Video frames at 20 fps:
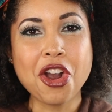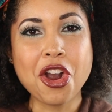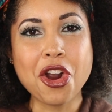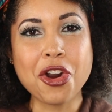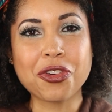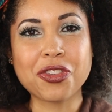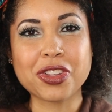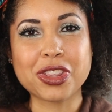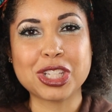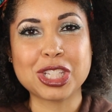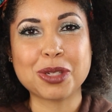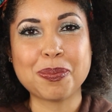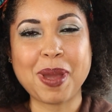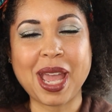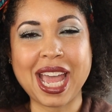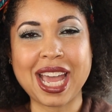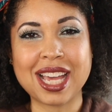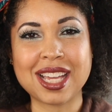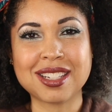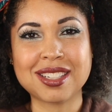over this
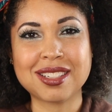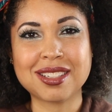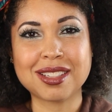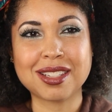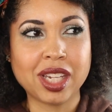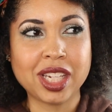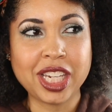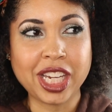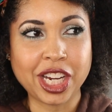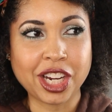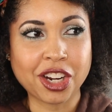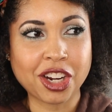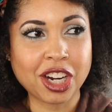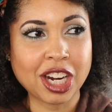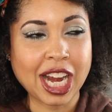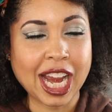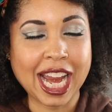past year.